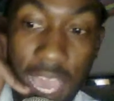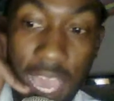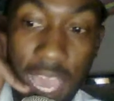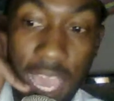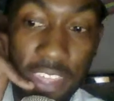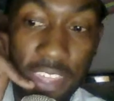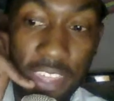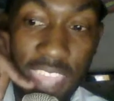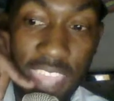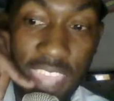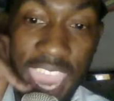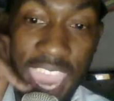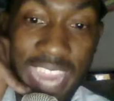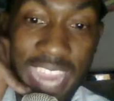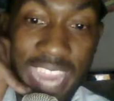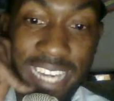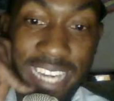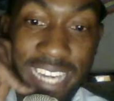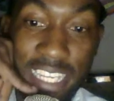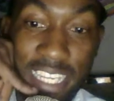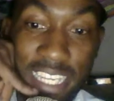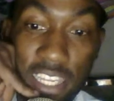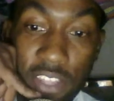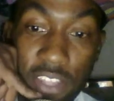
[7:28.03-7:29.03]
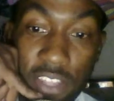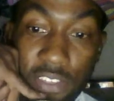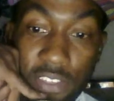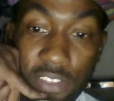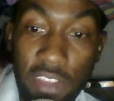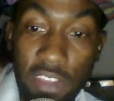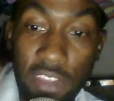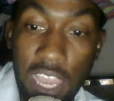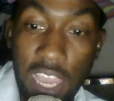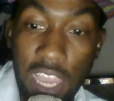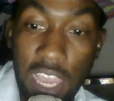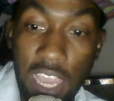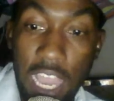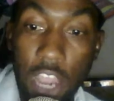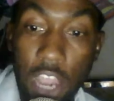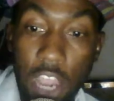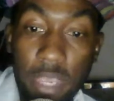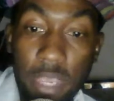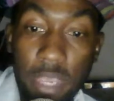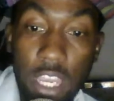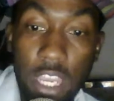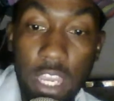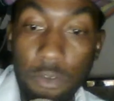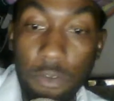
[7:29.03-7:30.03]
the 18th, I'll
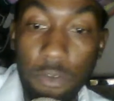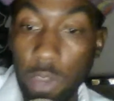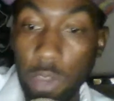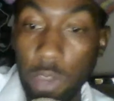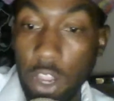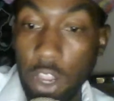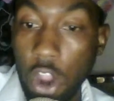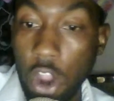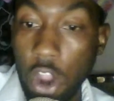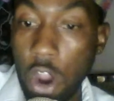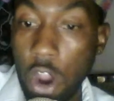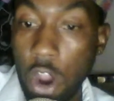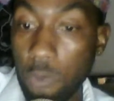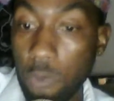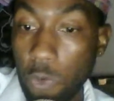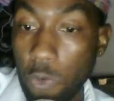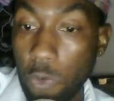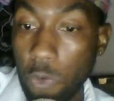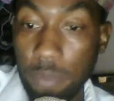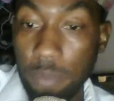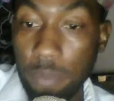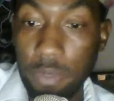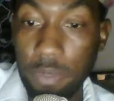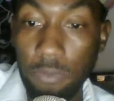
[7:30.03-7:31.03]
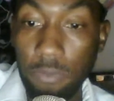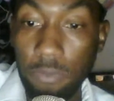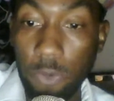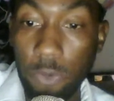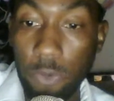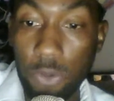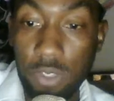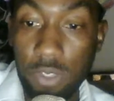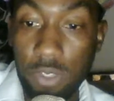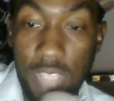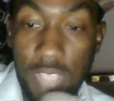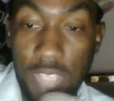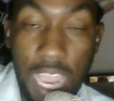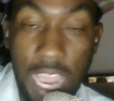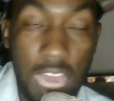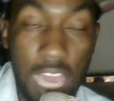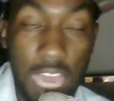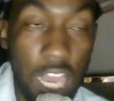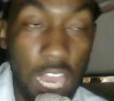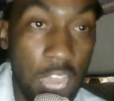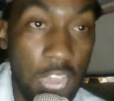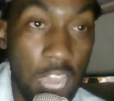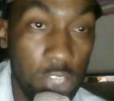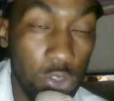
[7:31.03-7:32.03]
be covering Carl Frampton versus
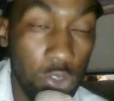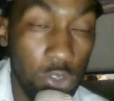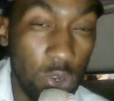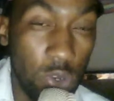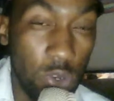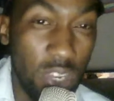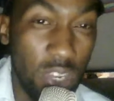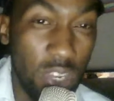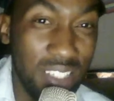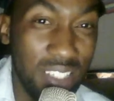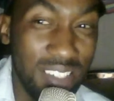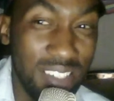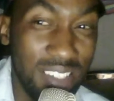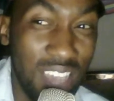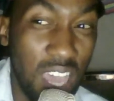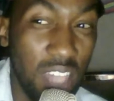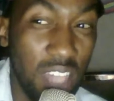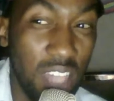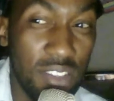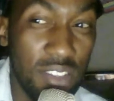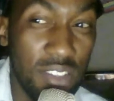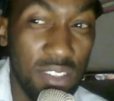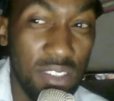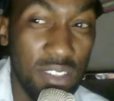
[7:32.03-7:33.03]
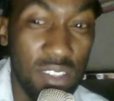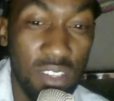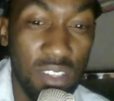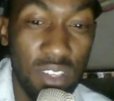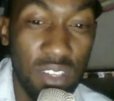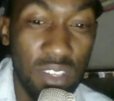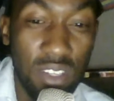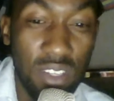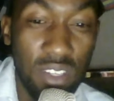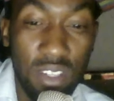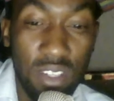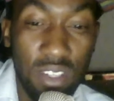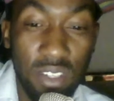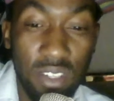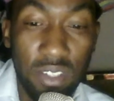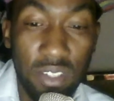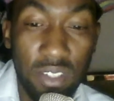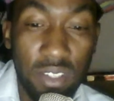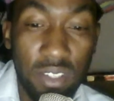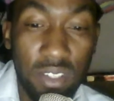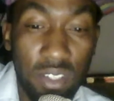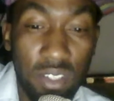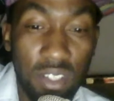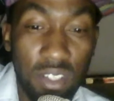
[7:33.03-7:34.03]
Alejandro Gonzalez.
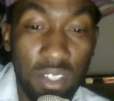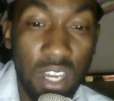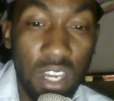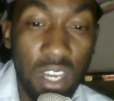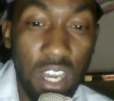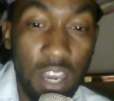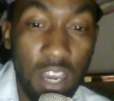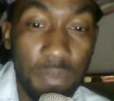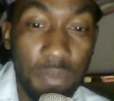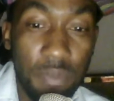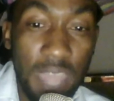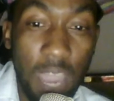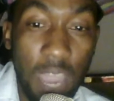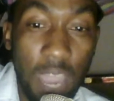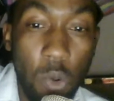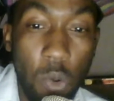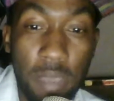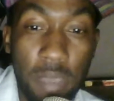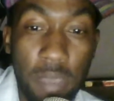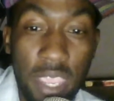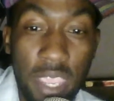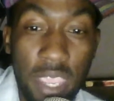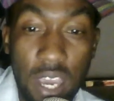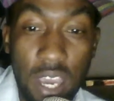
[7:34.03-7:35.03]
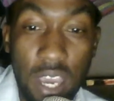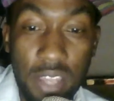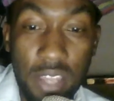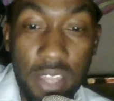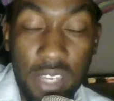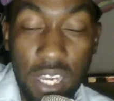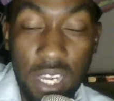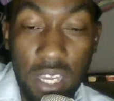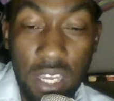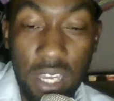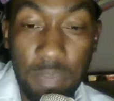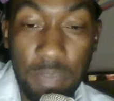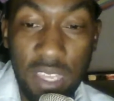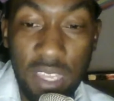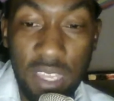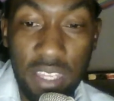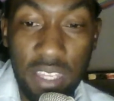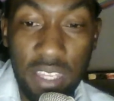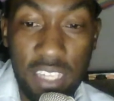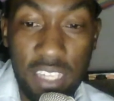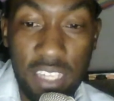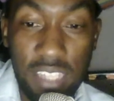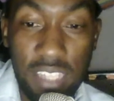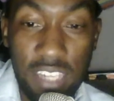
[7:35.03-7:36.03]
That will be on
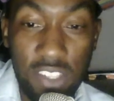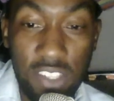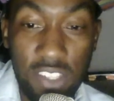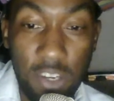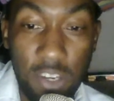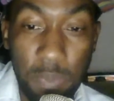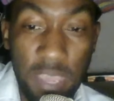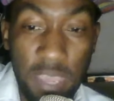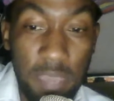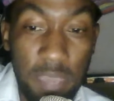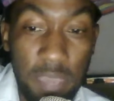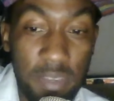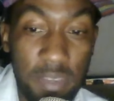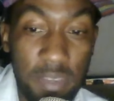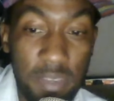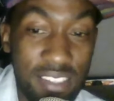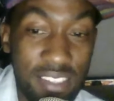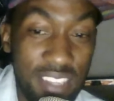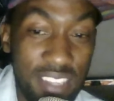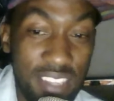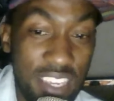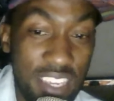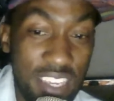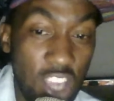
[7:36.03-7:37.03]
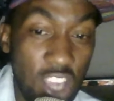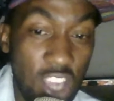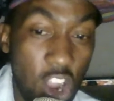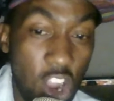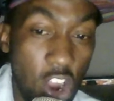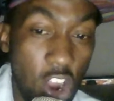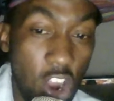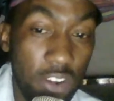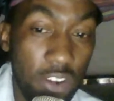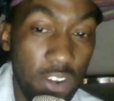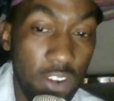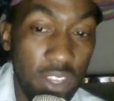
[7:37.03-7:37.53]
that's on a PBC card.